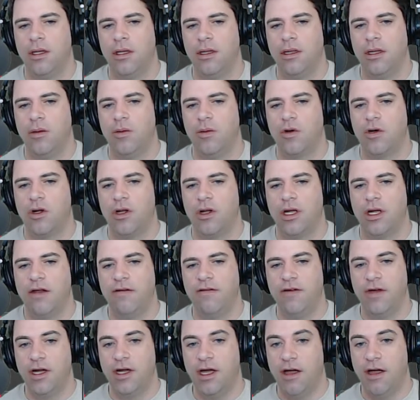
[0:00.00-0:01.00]
then we're calling
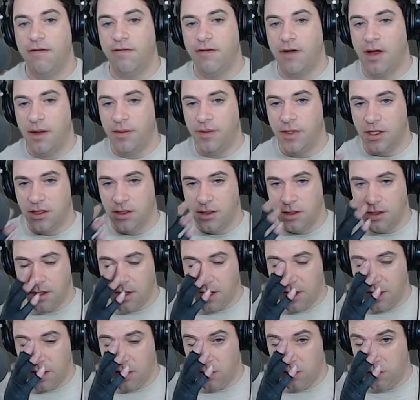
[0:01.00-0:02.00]
NVIF object IO